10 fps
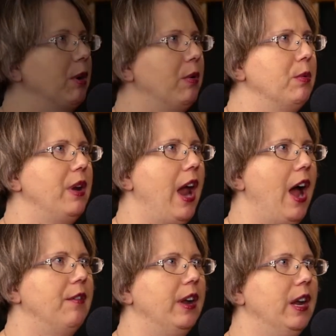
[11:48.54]
we
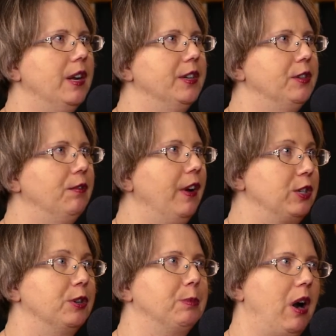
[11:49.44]
have is
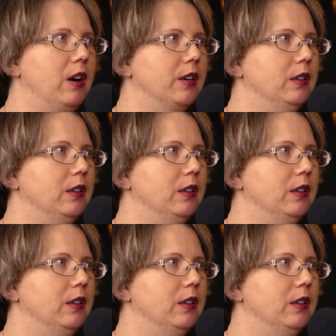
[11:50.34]
Veterans Park.